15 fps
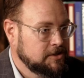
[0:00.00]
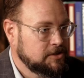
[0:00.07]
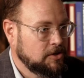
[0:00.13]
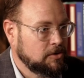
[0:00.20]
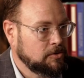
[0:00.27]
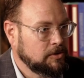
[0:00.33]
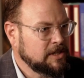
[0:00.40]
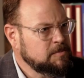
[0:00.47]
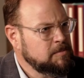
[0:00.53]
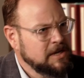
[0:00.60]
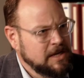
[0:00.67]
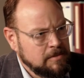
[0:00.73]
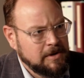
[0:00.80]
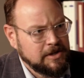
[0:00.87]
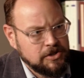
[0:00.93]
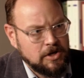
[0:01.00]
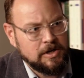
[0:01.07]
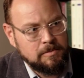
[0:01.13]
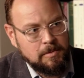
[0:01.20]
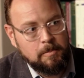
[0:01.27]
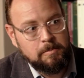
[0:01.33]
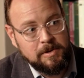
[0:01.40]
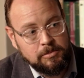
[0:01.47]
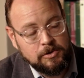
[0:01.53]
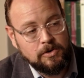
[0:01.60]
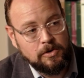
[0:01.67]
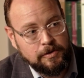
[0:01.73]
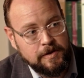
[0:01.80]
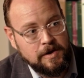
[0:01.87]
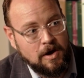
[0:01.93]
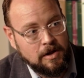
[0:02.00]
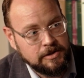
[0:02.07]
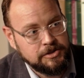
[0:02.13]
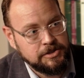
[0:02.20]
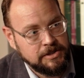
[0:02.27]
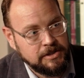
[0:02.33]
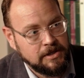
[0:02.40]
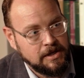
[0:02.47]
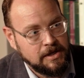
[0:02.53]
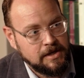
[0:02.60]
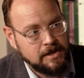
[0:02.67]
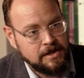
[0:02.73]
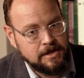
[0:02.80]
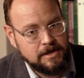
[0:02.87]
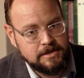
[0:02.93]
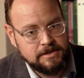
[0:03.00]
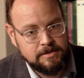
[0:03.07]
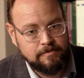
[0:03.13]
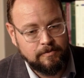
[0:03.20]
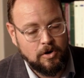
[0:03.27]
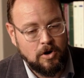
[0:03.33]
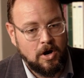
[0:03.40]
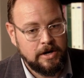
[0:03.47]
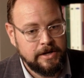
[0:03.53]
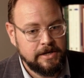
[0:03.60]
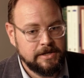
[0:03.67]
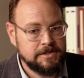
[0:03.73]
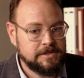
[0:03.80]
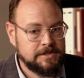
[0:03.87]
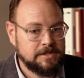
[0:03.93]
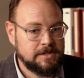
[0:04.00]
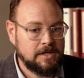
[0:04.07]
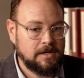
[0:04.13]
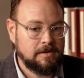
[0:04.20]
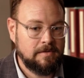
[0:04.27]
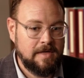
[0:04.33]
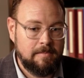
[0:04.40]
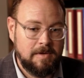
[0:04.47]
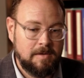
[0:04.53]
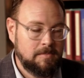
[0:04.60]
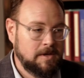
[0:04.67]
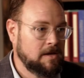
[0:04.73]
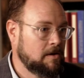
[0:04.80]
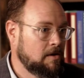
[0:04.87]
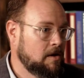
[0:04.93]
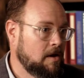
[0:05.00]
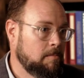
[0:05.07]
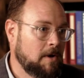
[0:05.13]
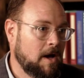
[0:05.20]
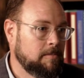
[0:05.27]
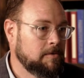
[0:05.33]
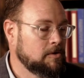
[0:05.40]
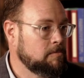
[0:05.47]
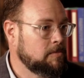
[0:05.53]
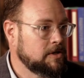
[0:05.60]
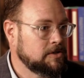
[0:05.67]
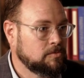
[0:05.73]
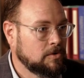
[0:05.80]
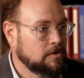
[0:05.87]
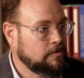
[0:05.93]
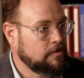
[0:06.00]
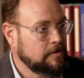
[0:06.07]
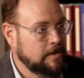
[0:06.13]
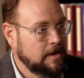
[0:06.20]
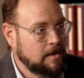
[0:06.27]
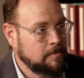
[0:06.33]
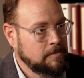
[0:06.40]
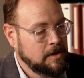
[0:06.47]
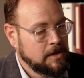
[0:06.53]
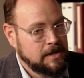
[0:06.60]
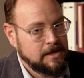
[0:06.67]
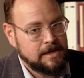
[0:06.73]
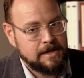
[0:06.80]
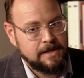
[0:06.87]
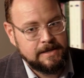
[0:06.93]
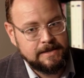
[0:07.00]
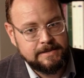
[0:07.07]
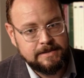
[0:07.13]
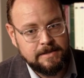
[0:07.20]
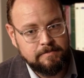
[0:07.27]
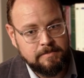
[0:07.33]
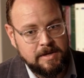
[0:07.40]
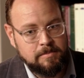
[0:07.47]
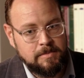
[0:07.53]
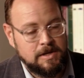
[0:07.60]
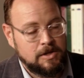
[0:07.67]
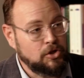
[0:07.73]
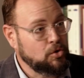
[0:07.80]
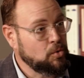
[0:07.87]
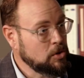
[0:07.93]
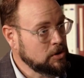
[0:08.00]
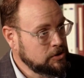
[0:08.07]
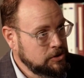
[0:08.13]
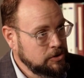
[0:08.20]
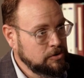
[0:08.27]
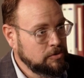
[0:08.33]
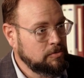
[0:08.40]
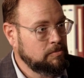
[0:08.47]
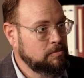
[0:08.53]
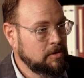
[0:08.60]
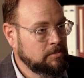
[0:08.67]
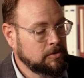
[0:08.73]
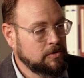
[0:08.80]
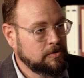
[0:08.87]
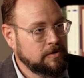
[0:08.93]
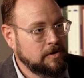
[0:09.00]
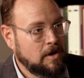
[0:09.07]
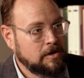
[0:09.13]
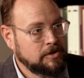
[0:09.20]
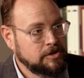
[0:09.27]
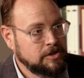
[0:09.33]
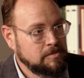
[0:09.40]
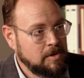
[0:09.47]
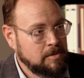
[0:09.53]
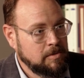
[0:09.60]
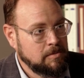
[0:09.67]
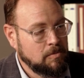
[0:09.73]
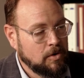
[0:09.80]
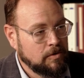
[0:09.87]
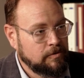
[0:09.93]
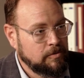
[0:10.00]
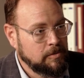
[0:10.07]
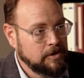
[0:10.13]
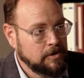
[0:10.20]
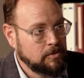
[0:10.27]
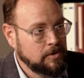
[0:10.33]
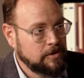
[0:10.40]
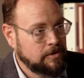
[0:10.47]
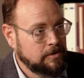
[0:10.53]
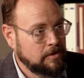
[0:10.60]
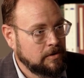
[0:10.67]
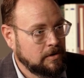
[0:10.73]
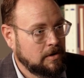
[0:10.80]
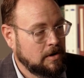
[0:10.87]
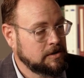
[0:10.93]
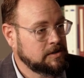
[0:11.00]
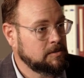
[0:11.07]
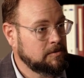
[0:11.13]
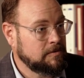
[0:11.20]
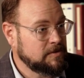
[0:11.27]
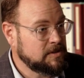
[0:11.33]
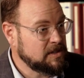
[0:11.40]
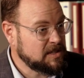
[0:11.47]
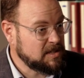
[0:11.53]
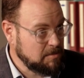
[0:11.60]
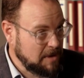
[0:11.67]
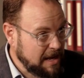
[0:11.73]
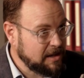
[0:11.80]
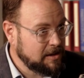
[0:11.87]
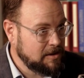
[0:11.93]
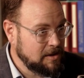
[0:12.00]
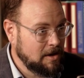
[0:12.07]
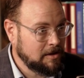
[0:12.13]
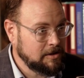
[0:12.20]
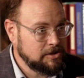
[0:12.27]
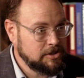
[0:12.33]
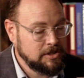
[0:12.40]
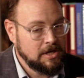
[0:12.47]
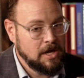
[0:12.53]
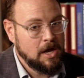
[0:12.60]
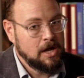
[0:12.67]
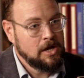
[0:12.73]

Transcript: So let's begin by talking about biblical theology. Uh, some of our audience, uh, that may be a, a, popular buzzword for them. Uh, some may be newer to biblical theology, may be more familiar with concept of systematic theology.